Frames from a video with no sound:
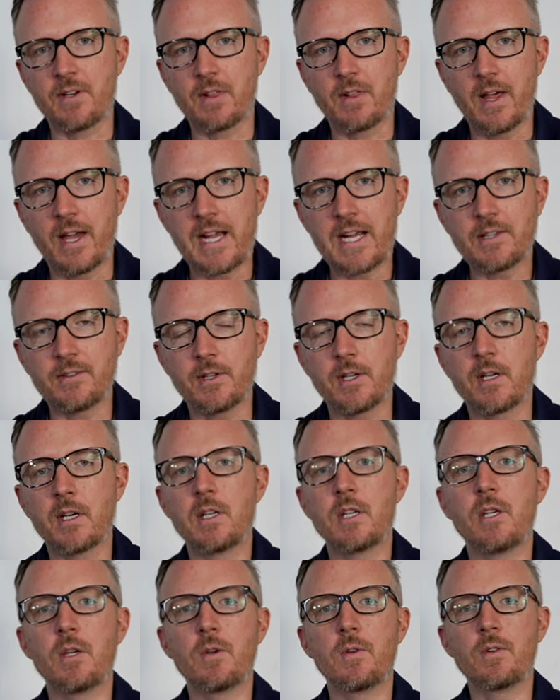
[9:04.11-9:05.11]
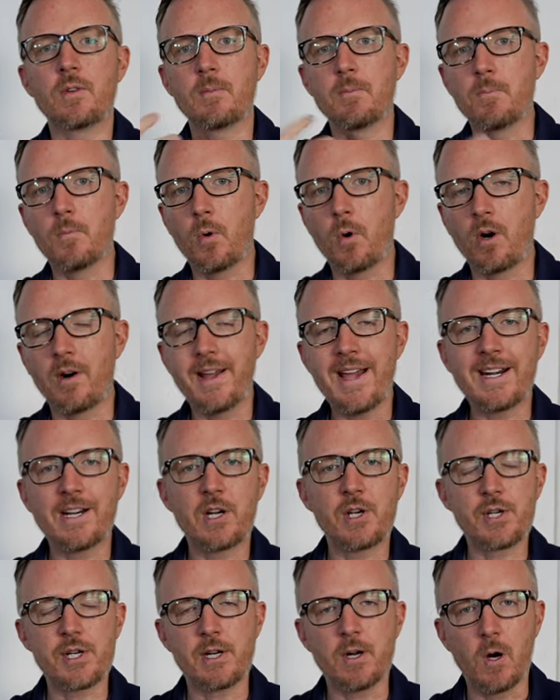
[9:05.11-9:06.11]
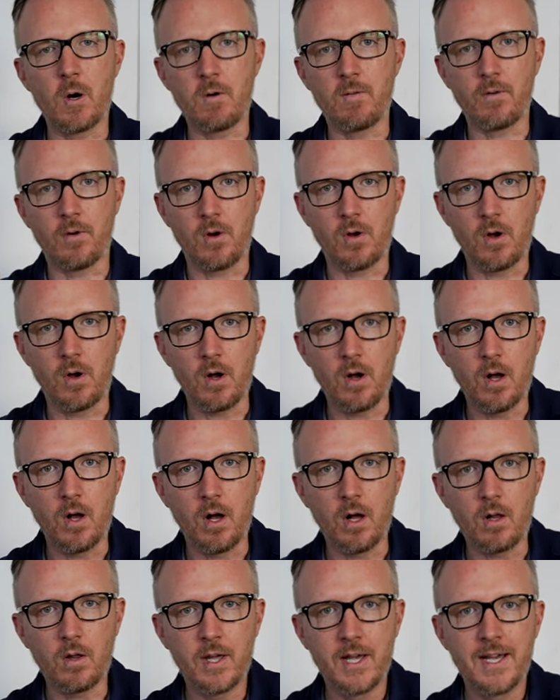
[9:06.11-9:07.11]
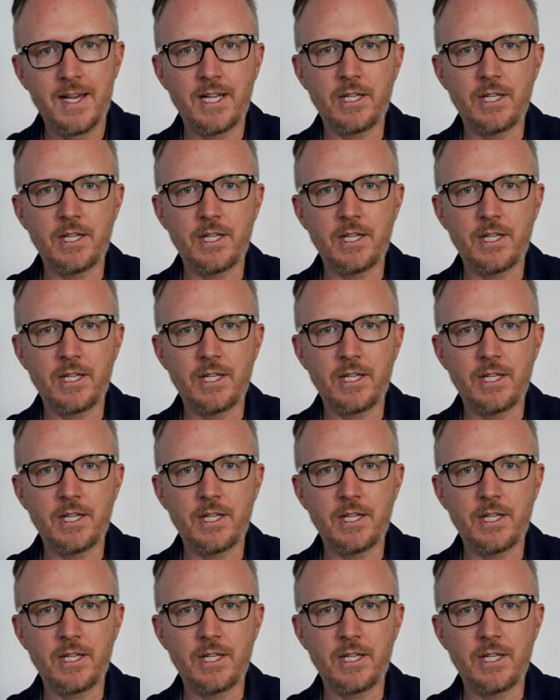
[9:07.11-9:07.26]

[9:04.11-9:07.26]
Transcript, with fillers: your legs, you're going to use more energy overall